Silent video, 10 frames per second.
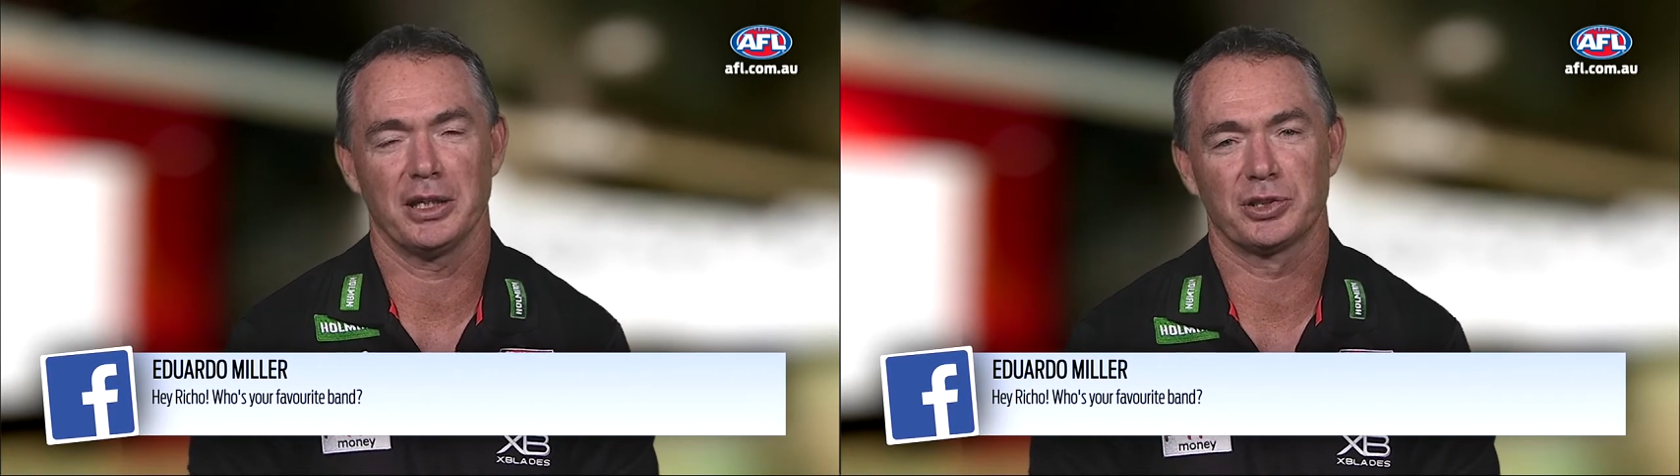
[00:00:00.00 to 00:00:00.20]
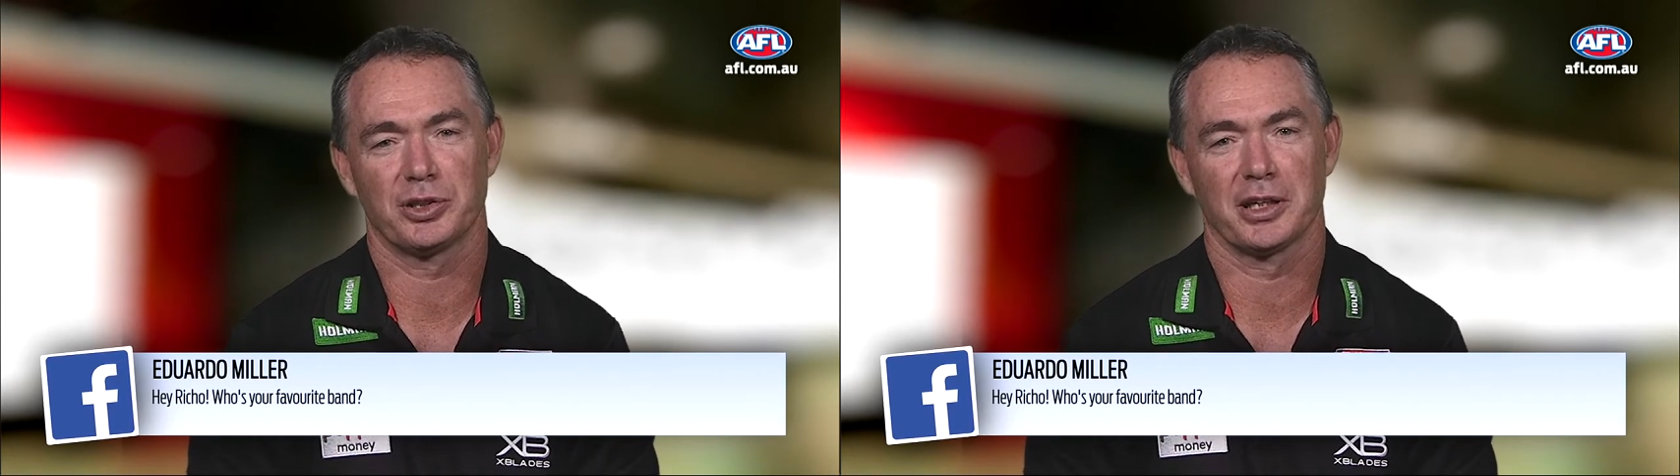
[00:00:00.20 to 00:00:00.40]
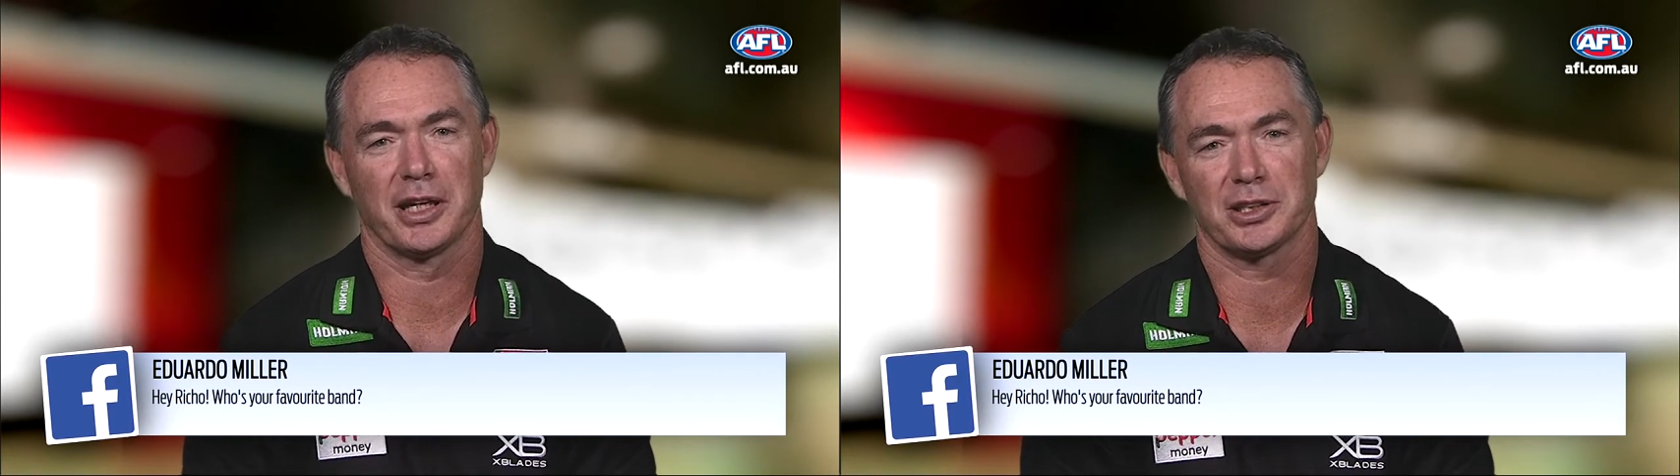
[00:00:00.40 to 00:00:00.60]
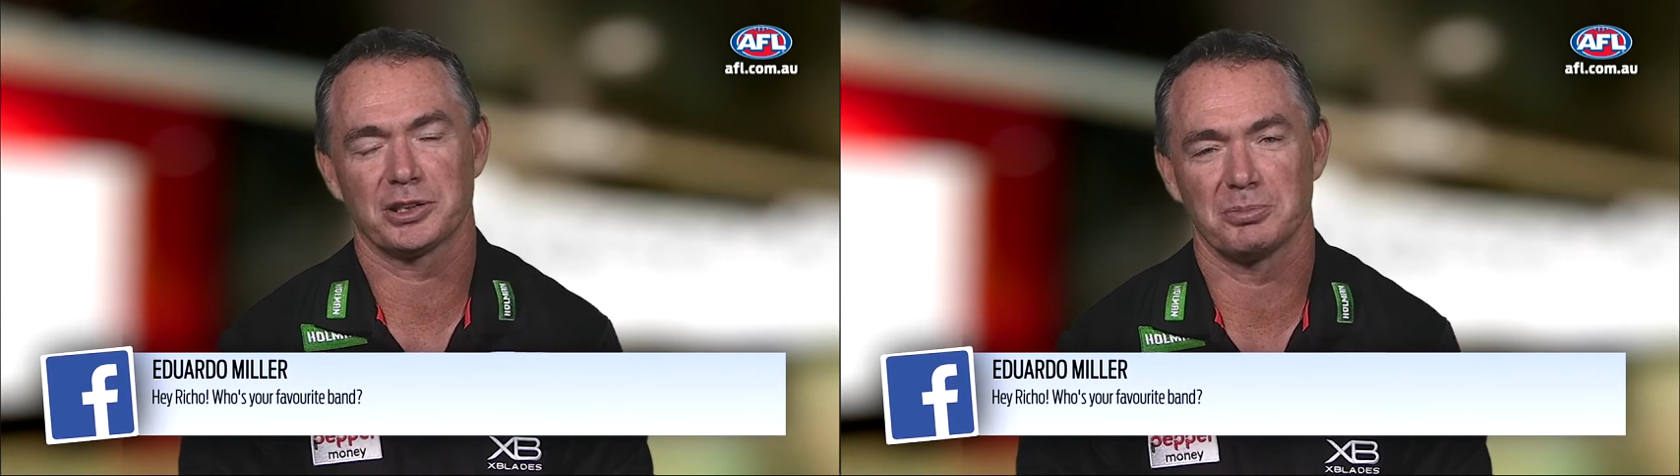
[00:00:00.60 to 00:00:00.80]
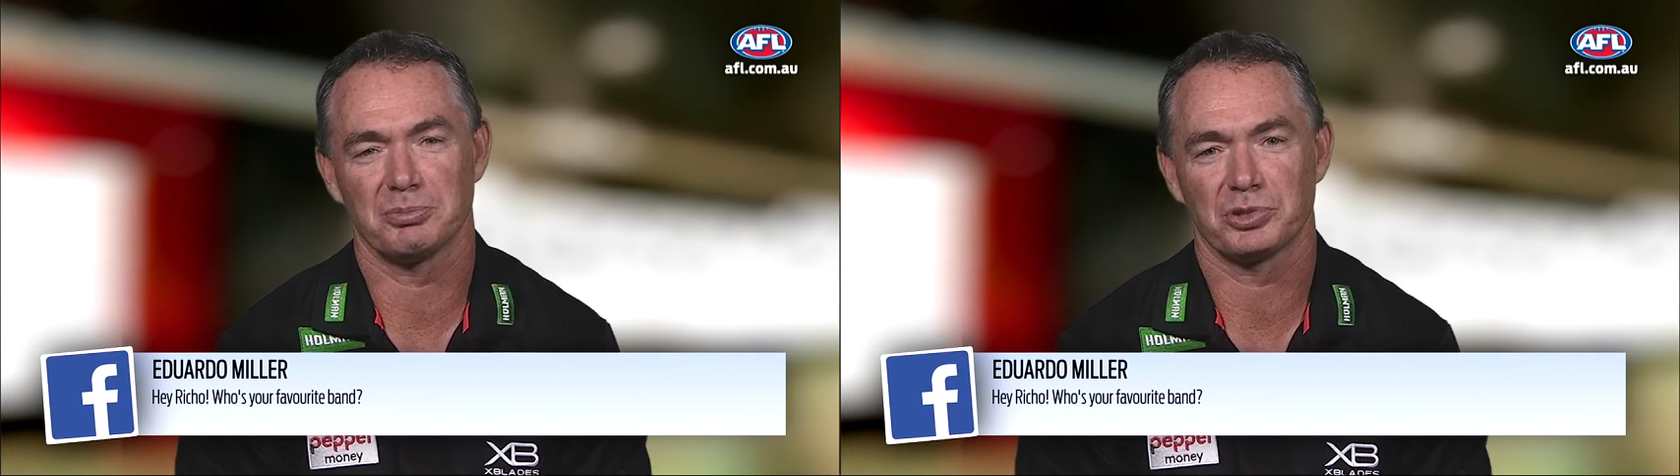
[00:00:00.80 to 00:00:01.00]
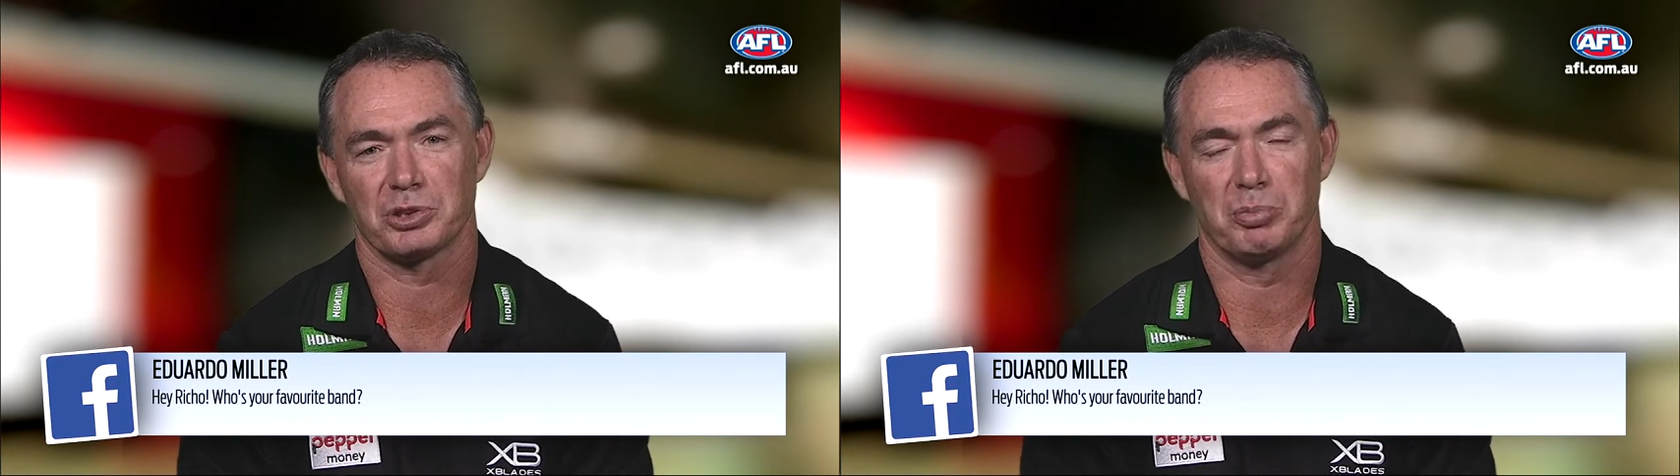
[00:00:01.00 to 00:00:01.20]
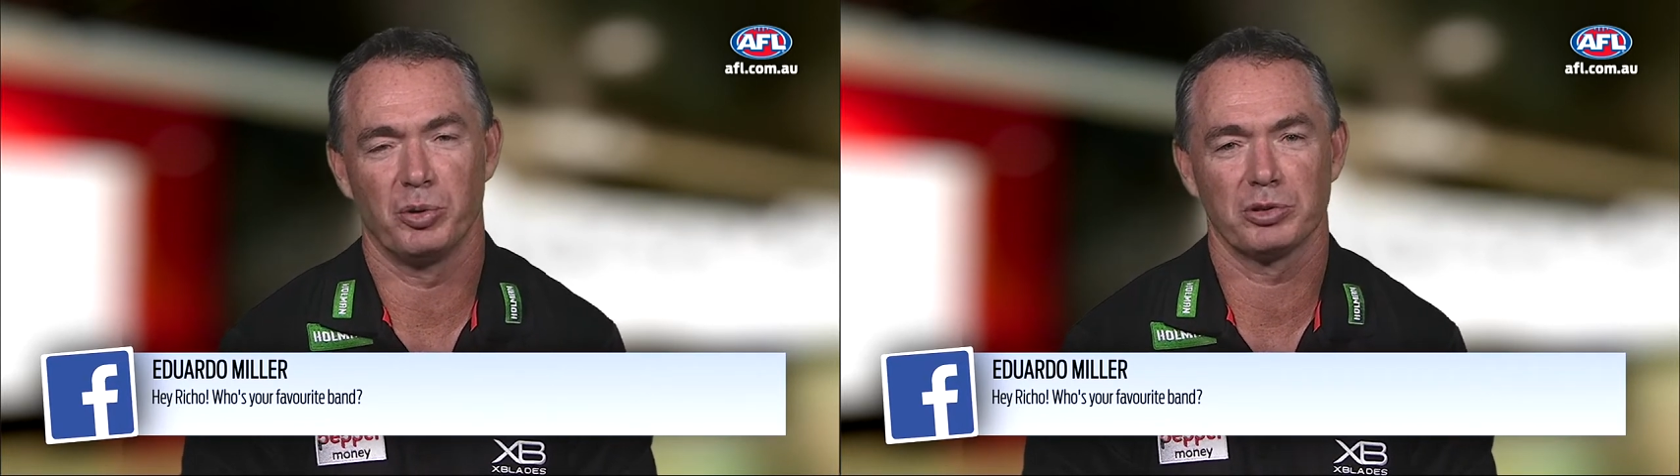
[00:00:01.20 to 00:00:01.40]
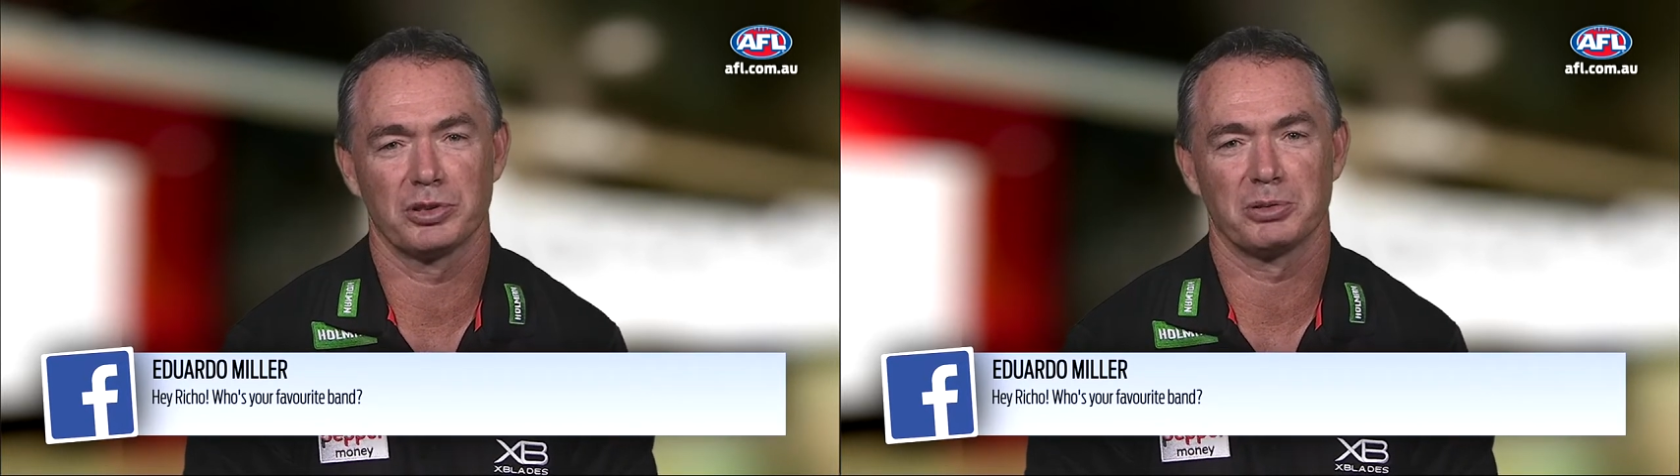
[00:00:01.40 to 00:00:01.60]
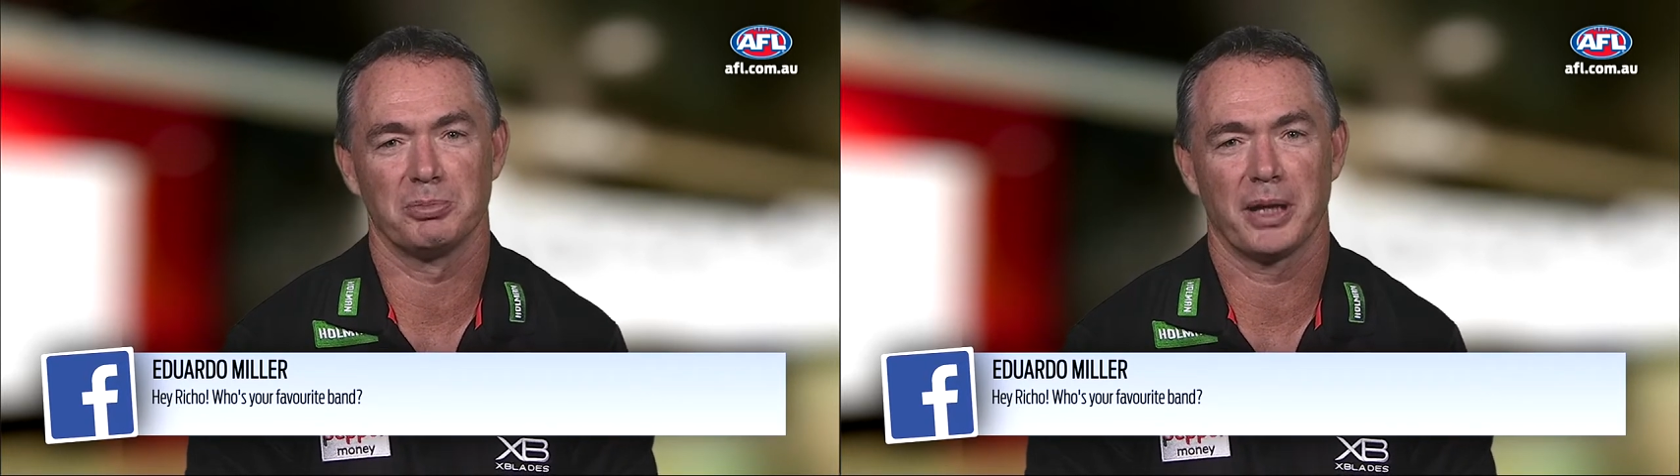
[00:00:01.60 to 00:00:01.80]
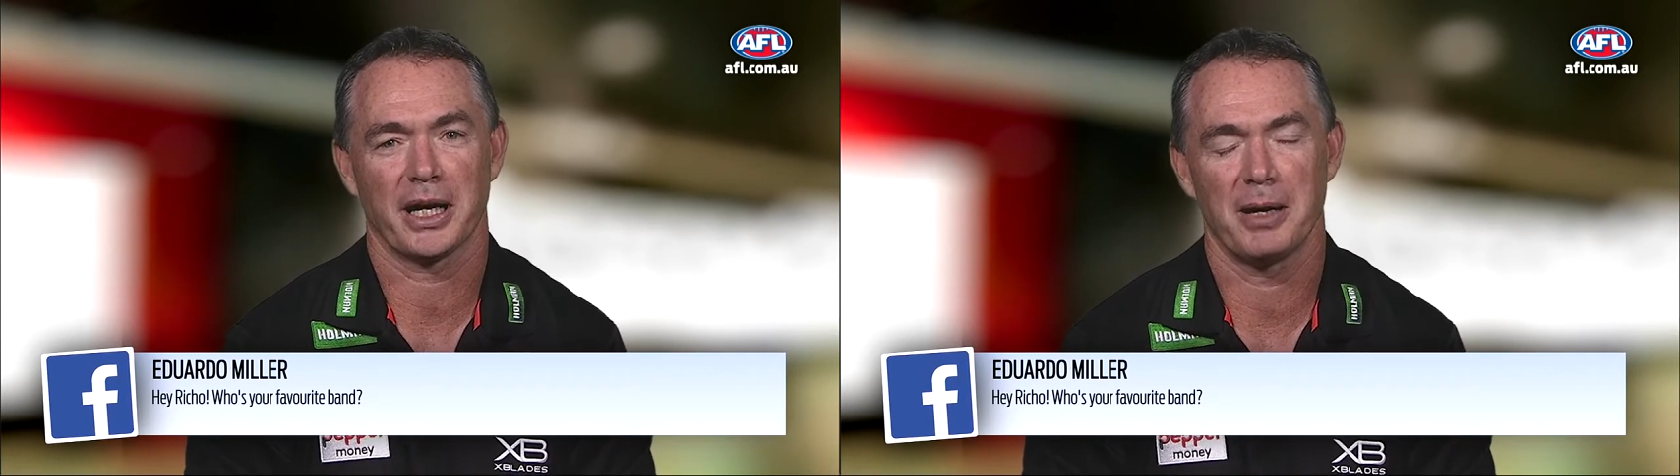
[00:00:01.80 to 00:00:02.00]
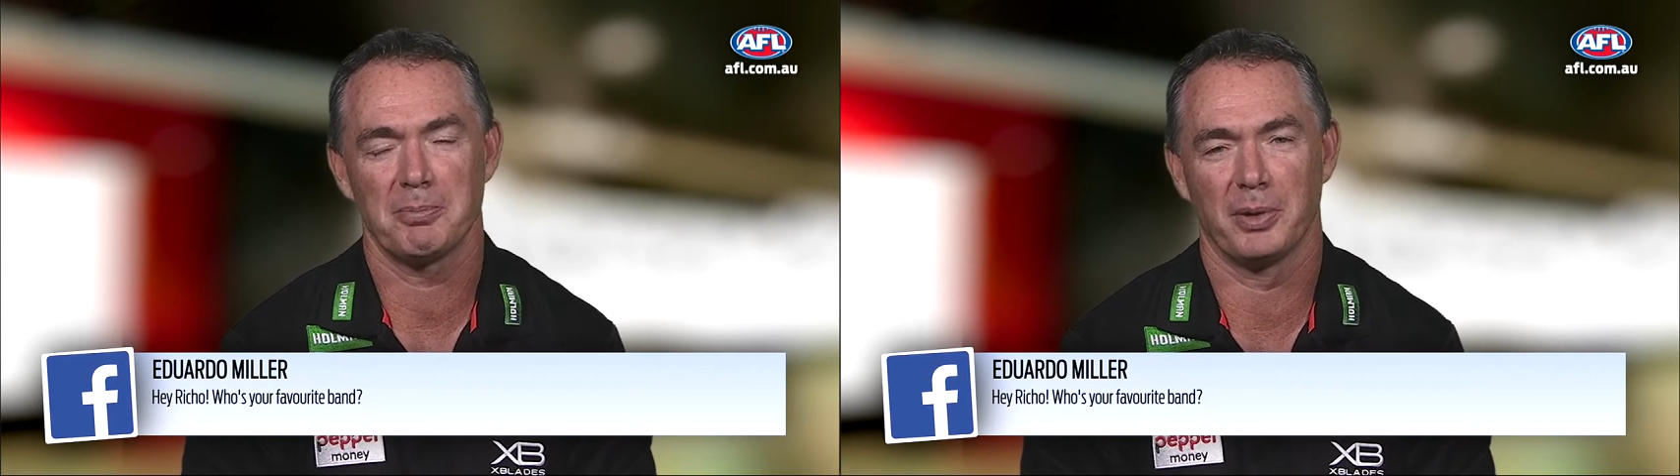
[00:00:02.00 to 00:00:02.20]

he certainly has some support and some backup,